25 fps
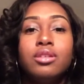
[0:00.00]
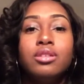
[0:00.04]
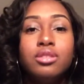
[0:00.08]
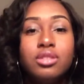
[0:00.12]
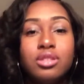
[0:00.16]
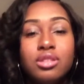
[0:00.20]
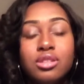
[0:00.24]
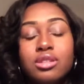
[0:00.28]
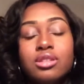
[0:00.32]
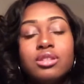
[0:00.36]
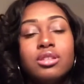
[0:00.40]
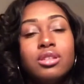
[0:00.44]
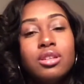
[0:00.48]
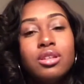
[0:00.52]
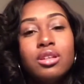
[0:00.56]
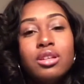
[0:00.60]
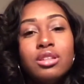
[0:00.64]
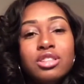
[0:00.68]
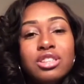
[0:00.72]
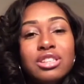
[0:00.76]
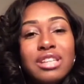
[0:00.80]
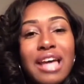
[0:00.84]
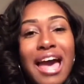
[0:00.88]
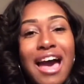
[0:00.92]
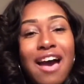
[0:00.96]

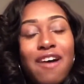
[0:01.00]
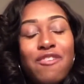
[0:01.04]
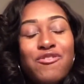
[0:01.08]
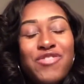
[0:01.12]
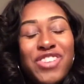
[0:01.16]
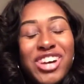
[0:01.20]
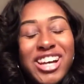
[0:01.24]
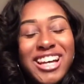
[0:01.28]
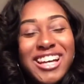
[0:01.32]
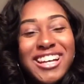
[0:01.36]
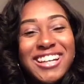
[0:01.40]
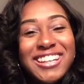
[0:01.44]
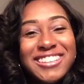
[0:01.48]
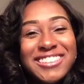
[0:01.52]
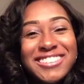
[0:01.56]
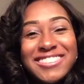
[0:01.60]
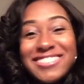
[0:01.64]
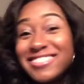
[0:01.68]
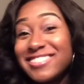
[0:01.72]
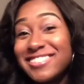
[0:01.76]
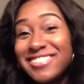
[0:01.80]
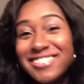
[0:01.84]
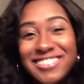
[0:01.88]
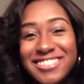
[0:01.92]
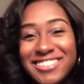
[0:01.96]
Just have fun,
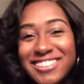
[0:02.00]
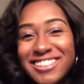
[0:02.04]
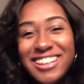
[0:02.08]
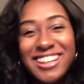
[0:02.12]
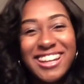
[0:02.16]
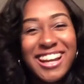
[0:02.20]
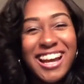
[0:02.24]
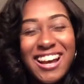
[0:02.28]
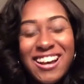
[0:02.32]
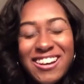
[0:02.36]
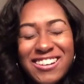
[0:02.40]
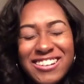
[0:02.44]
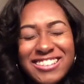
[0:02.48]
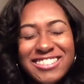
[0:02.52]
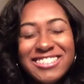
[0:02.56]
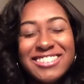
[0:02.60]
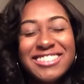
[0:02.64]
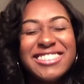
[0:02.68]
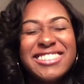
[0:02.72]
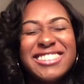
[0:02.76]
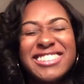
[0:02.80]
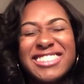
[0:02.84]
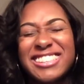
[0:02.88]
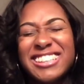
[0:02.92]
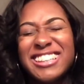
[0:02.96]
you know?
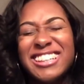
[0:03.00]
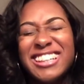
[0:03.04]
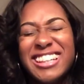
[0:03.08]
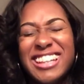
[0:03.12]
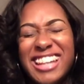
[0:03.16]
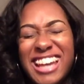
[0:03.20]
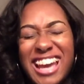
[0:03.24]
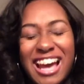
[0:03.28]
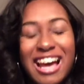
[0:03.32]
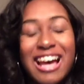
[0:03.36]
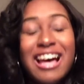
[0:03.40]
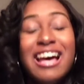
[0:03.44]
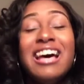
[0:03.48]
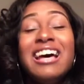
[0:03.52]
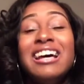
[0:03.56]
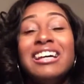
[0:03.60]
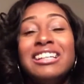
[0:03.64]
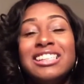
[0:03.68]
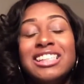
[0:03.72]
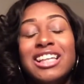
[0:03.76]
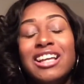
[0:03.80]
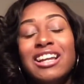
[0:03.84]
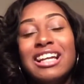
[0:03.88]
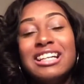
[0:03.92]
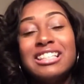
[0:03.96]
Yeah,
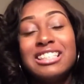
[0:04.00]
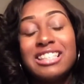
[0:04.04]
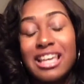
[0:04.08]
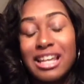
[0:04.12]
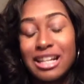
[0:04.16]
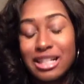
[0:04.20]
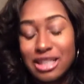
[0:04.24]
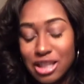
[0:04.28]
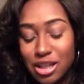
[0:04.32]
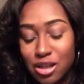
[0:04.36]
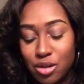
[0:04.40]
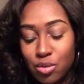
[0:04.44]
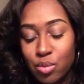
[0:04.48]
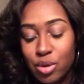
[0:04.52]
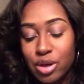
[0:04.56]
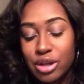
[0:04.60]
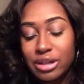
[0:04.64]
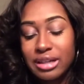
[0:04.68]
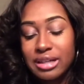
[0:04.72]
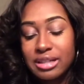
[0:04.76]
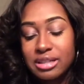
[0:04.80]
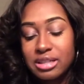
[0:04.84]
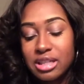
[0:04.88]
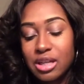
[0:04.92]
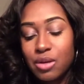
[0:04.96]
so let's get into the word.
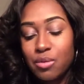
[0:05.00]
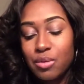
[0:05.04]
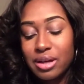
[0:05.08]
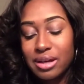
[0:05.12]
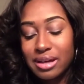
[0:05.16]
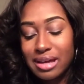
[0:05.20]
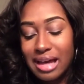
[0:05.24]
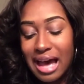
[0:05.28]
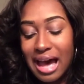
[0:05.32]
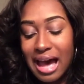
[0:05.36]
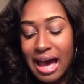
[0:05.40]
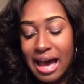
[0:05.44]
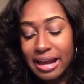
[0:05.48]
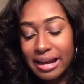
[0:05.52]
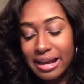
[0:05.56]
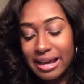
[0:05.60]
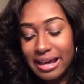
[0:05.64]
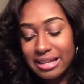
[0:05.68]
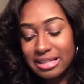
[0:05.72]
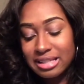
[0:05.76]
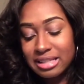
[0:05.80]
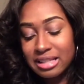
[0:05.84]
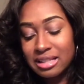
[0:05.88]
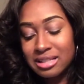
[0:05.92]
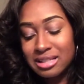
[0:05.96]
Let's see what God
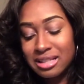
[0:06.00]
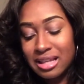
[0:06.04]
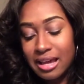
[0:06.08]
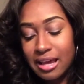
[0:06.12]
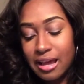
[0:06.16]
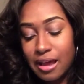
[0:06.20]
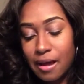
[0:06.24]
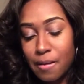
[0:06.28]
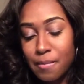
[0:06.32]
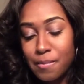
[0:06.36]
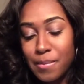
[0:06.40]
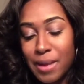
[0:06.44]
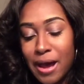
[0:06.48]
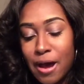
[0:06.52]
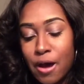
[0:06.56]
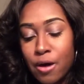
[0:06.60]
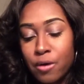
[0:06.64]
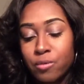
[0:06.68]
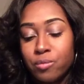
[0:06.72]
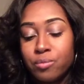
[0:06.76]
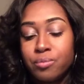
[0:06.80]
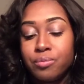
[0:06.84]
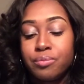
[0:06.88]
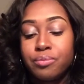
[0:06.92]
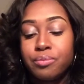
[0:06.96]
has to say about
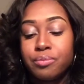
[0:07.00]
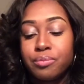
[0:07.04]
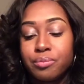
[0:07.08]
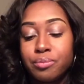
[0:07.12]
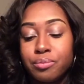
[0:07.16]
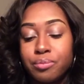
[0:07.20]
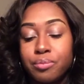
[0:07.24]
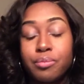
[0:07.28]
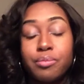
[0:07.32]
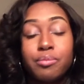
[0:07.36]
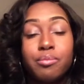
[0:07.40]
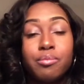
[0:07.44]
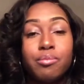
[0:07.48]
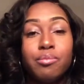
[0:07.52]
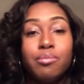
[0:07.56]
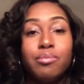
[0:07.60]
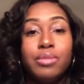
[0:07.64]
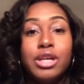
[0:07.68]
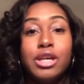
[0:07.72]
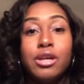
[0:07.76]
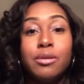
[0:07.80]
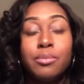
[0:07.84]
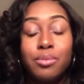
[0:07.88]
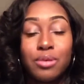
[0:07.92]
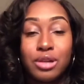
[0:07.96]

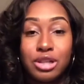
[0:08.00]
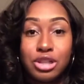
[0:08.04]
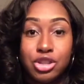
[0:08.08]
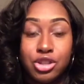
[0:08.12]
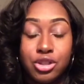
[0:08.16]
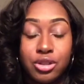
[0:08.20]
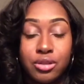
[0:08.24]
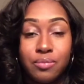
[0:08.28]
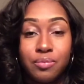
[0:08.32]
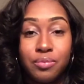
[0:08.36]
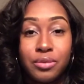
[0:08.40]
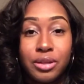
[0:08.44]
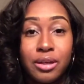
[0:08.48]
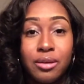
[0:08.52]
peer pressure.